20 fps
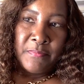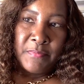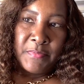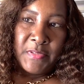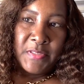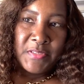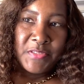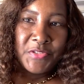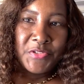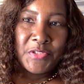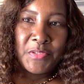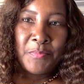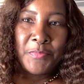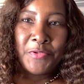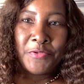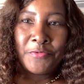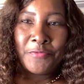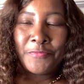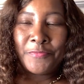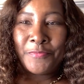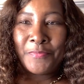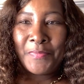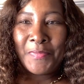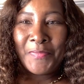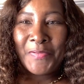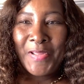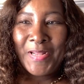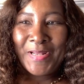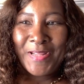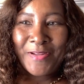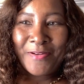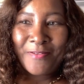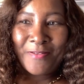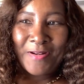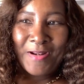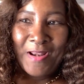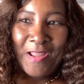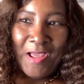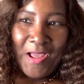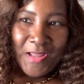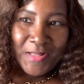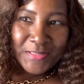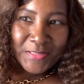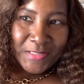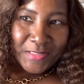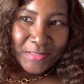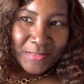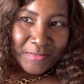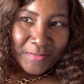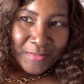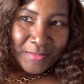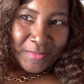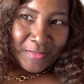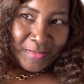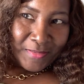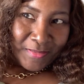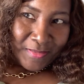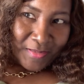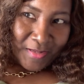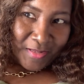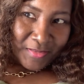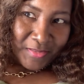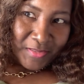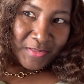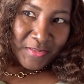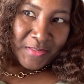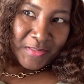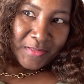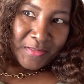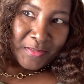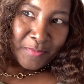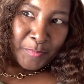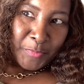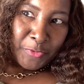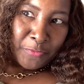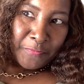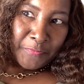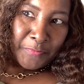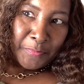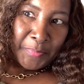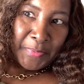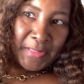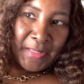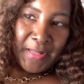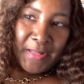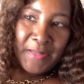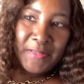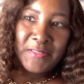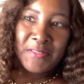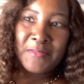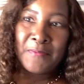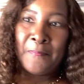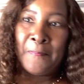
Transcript: Isn't she beautiful? I like her a lot. I think this is a beautiful plant.